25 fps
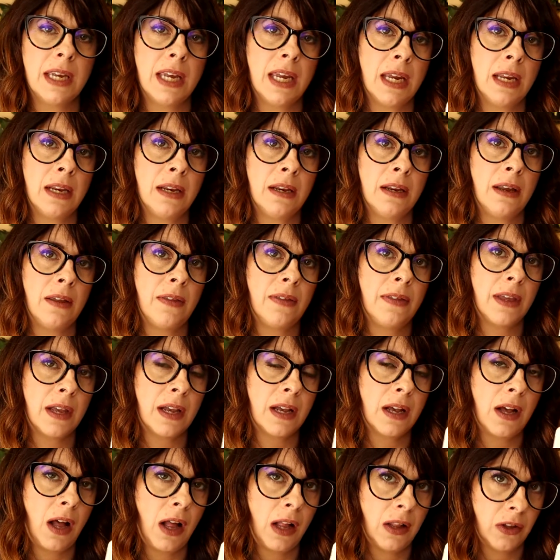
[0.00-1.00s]
in the
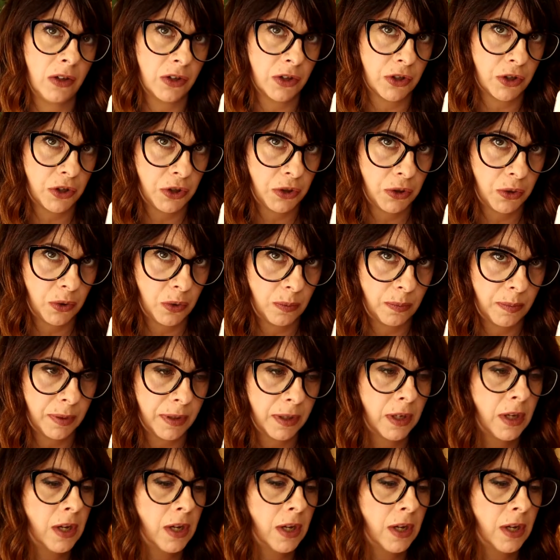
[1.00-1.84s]
color tube.